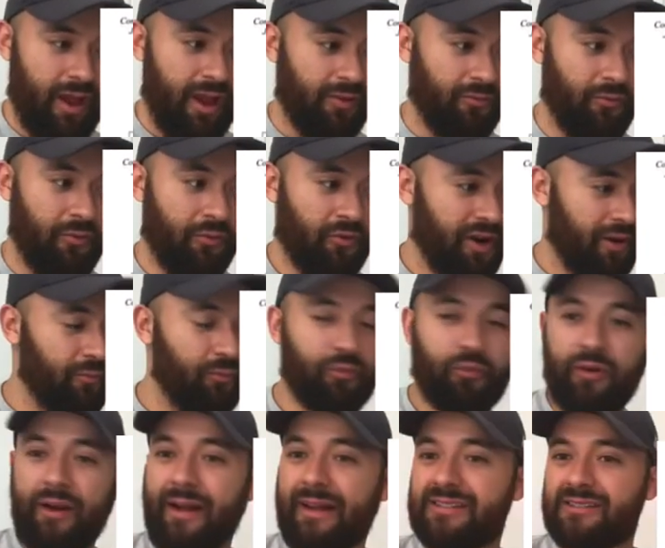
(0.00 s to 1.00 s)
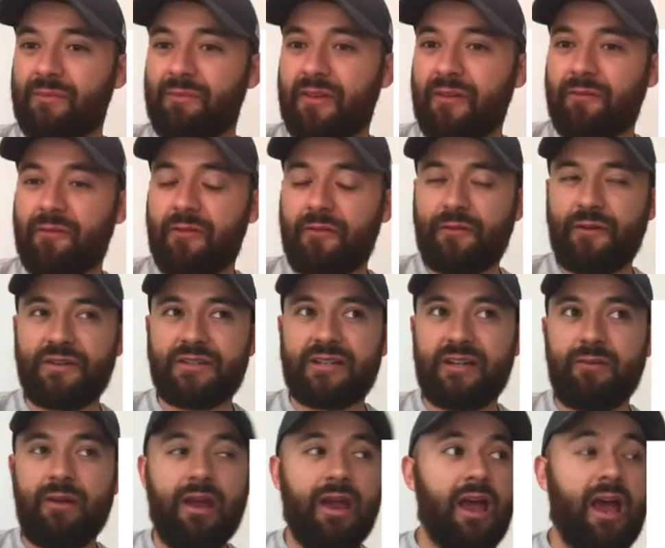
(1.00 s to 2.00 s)
when I'm reading something for the first time,
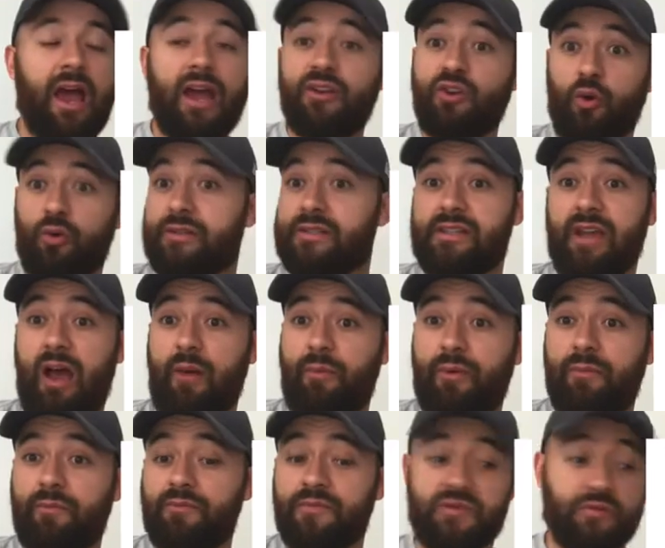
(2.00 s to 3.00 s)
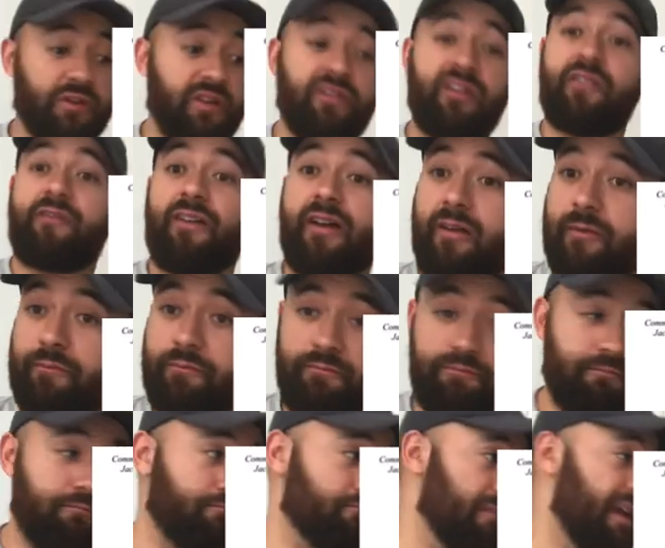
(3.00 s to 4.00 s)
I don't stop. So even if I
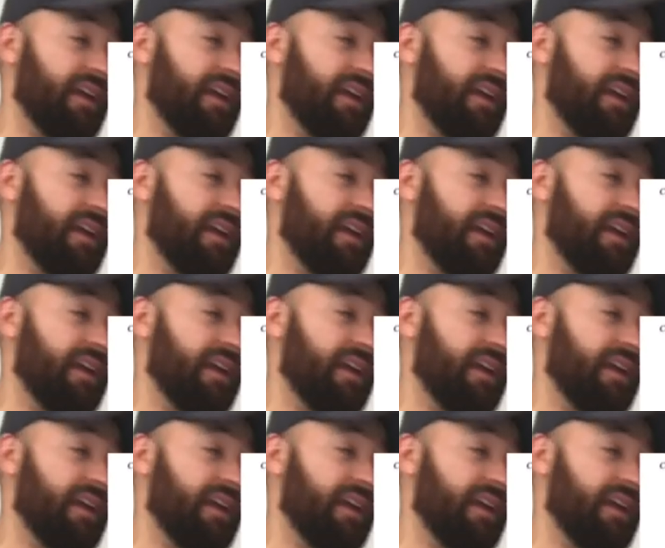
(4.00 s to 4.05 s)
make a